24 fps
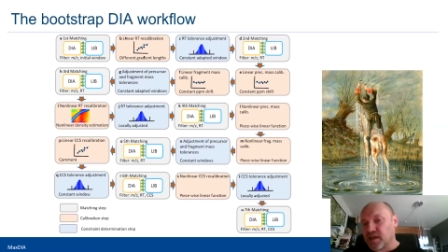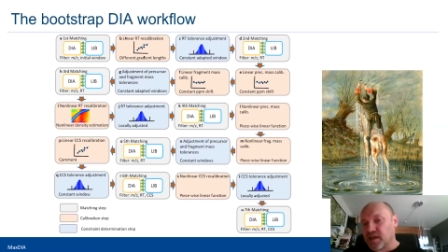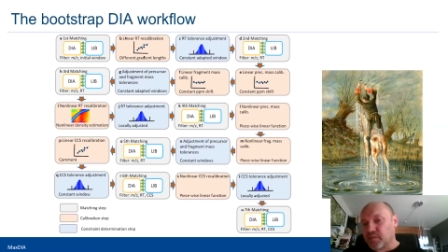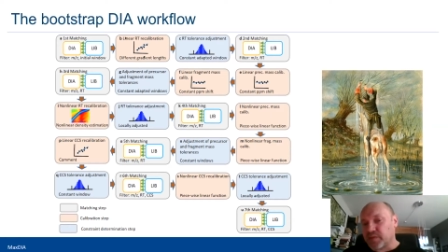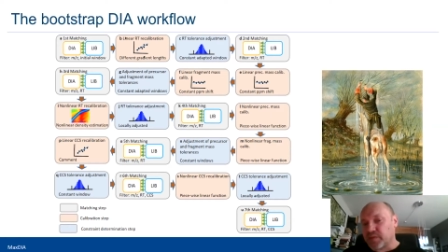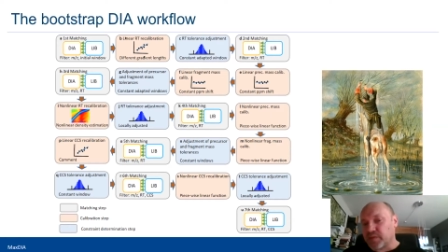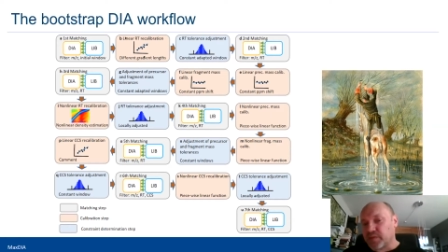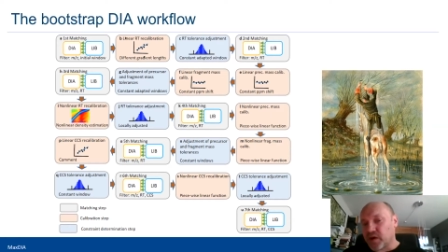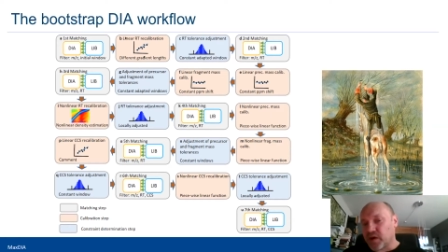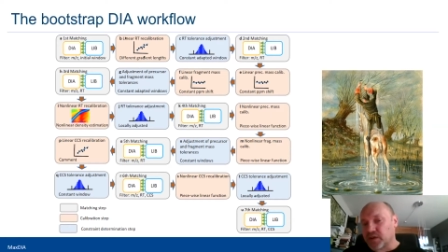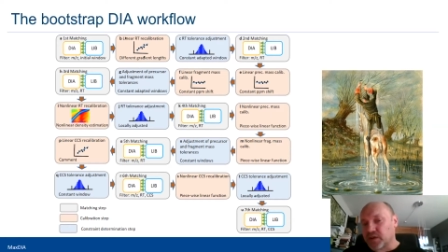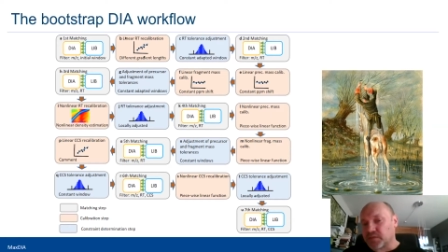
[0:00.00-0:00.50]

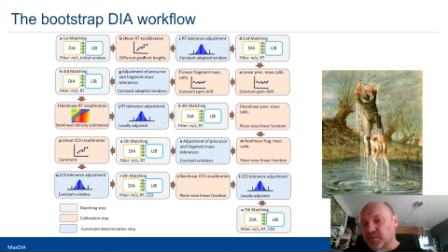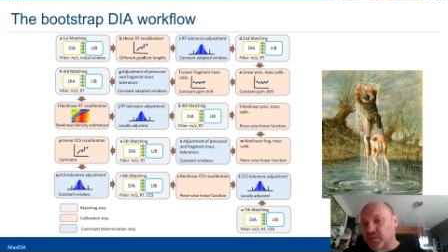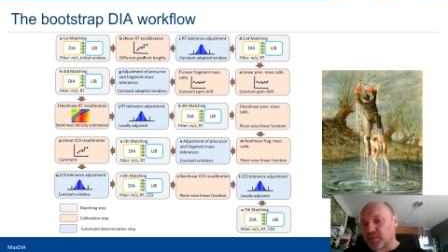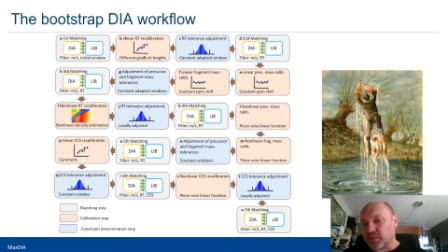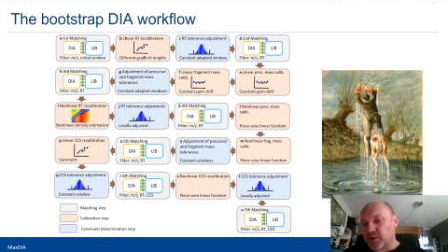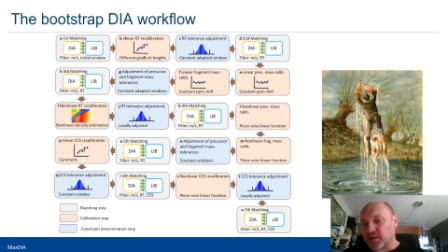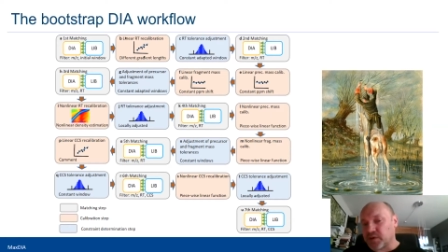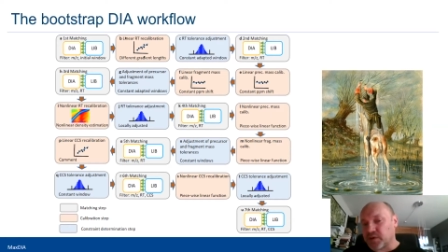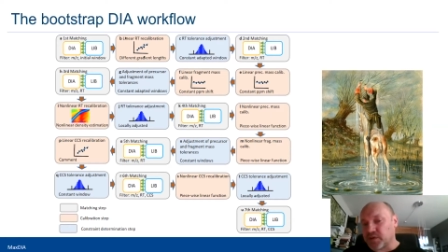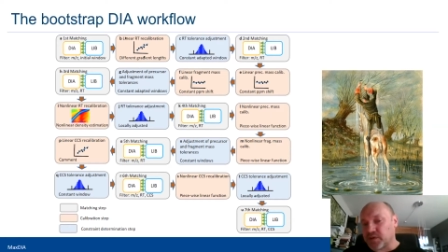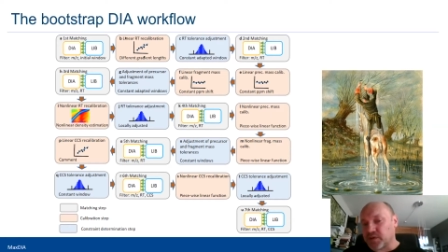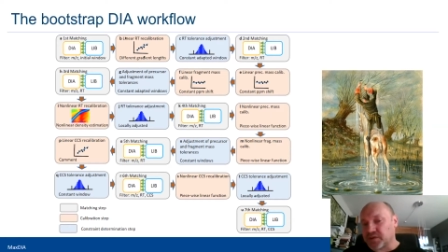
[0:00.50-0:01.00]
because we
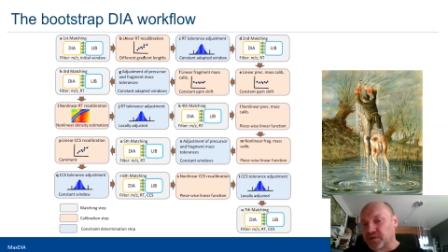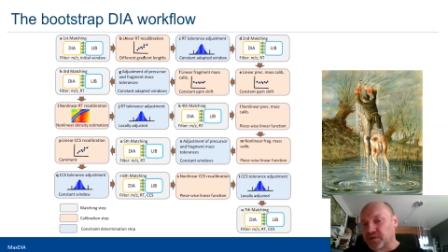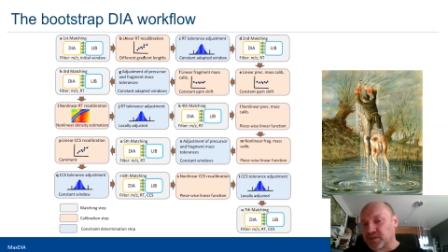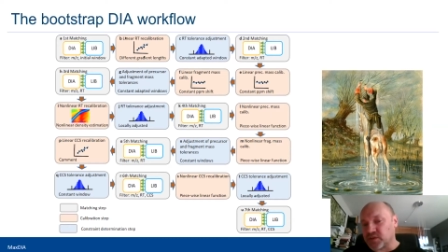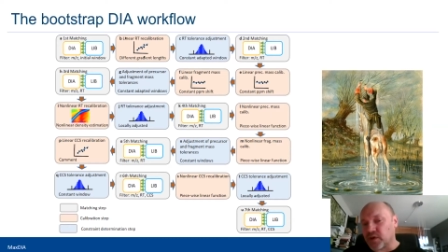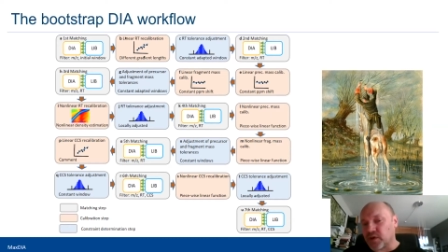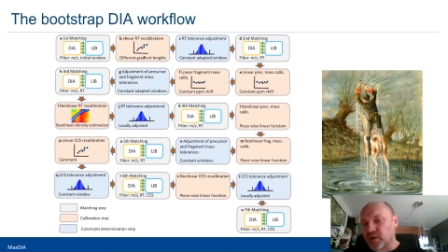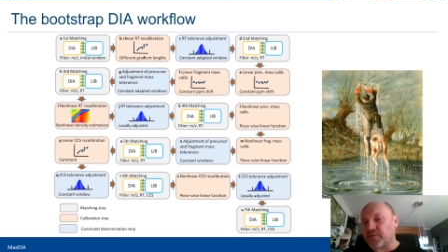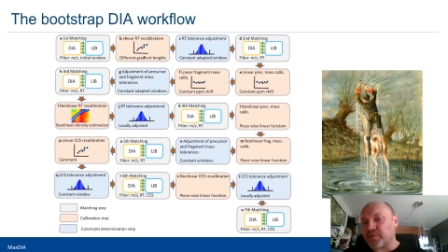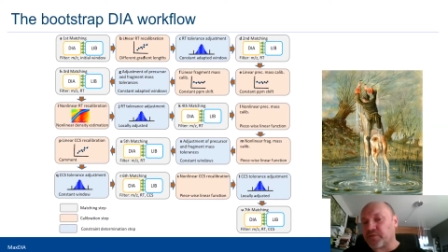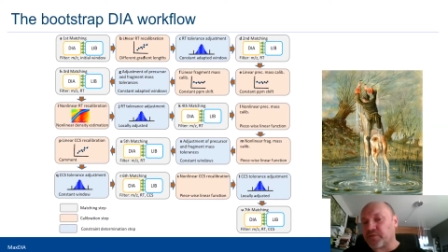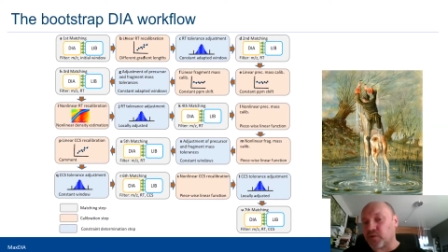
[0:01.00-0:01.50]
want to use a
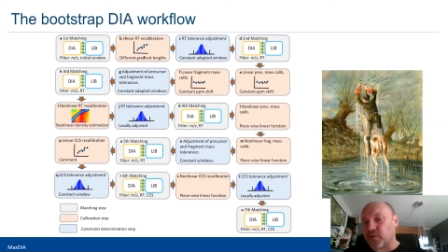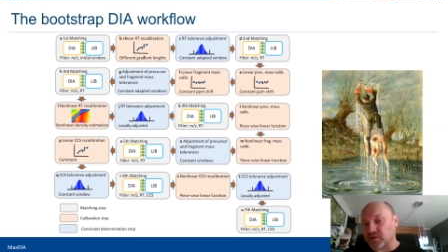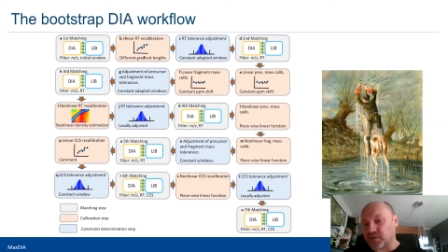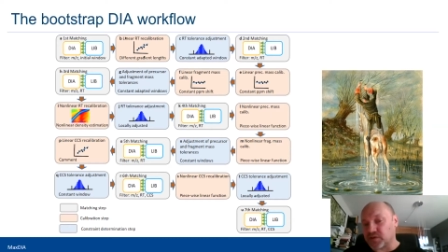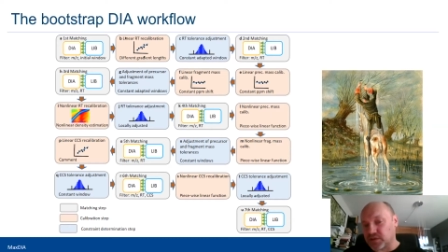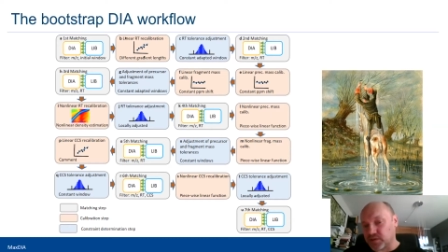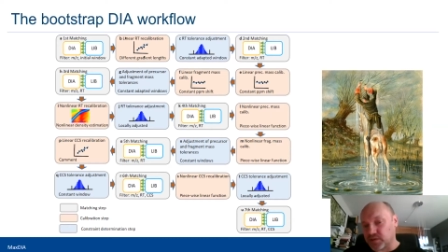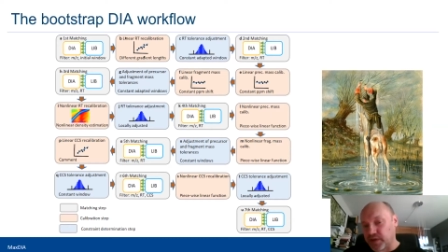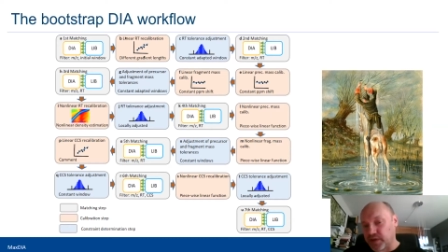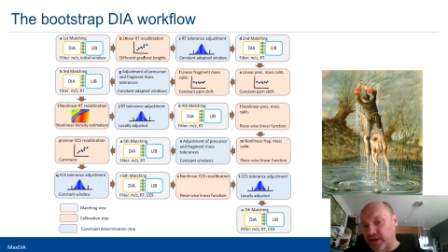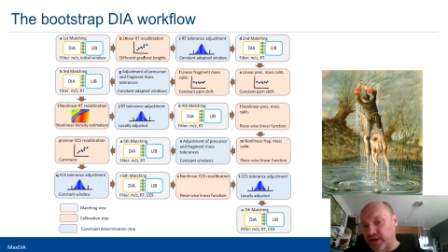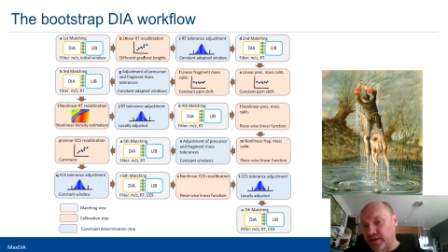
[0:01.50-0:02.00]
soft
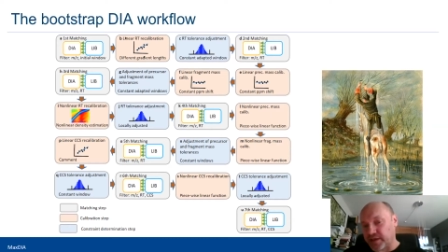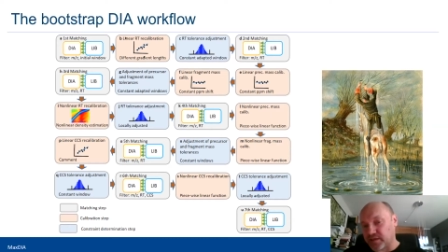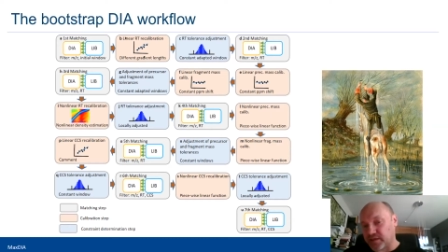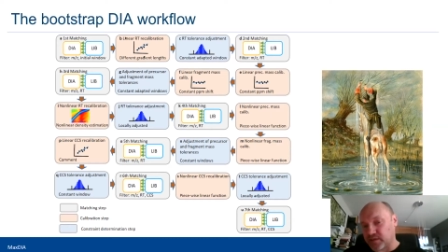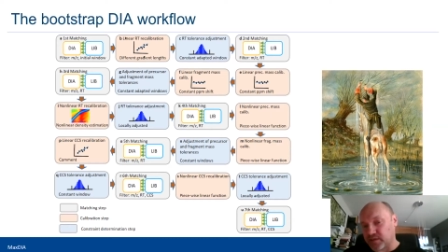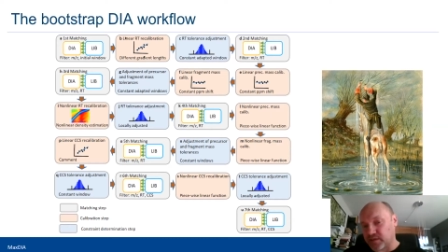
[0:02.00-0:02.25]
constraint,